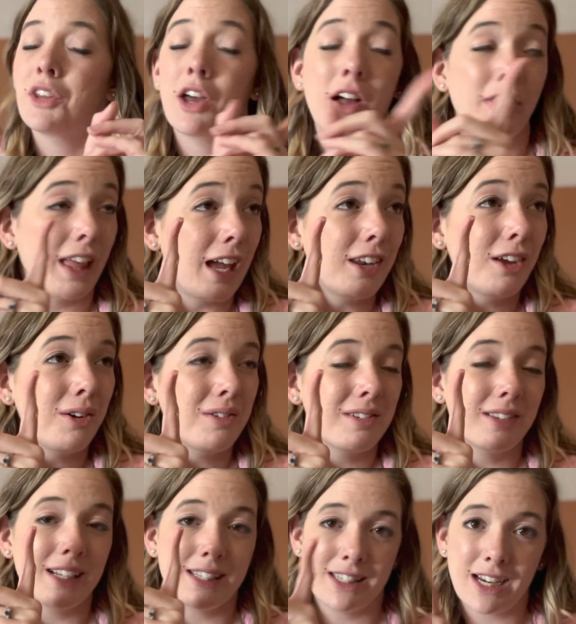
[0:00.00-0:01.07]
On that note,
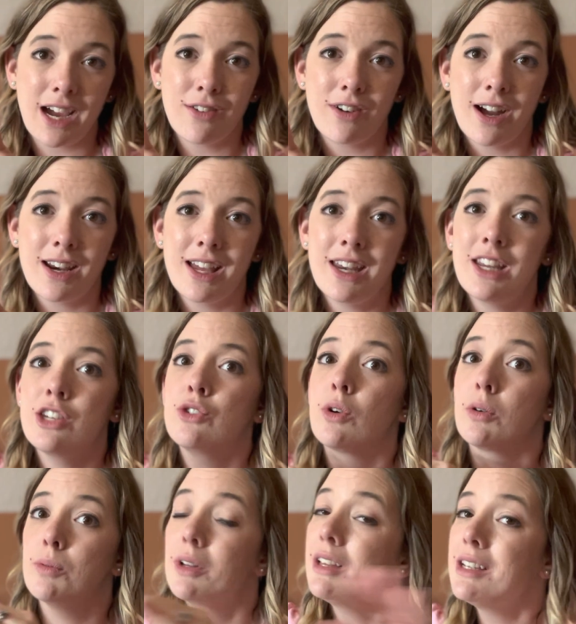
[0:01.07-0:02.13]
let's dive right in and do a
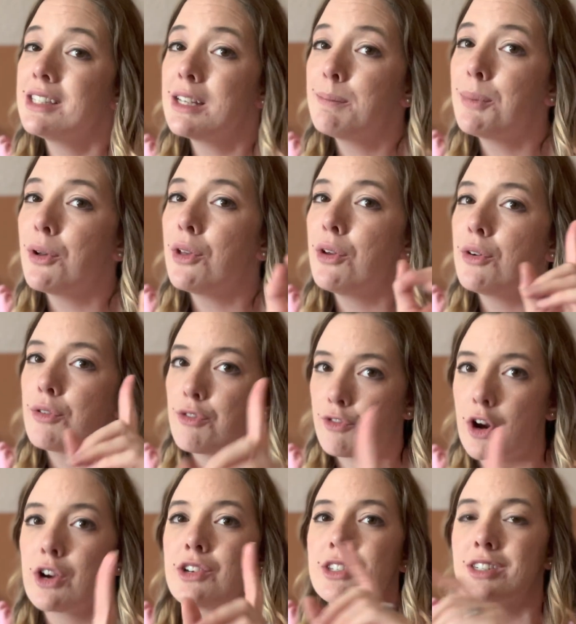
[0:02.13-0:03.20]
really simple
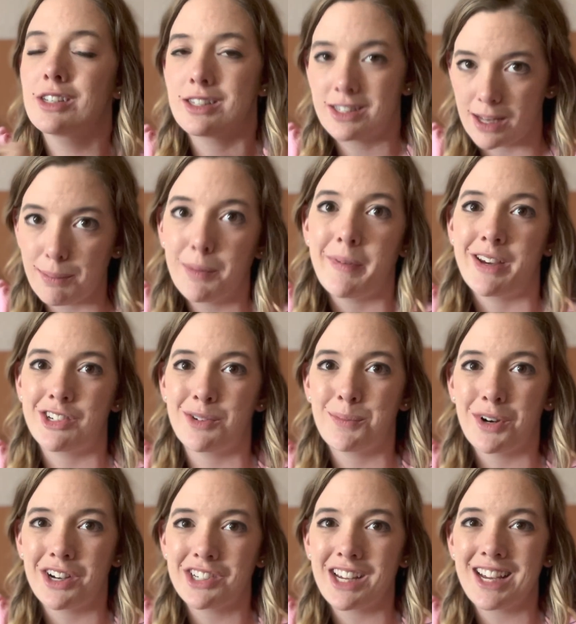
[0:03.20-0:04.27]
first sublimation
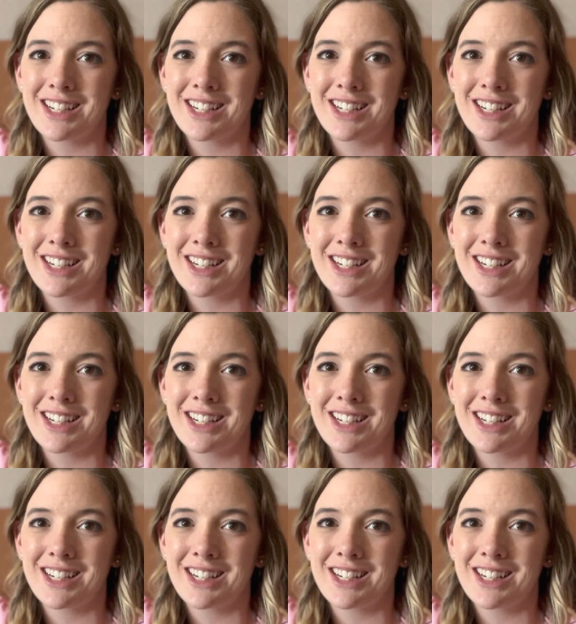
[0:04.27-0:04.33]
project.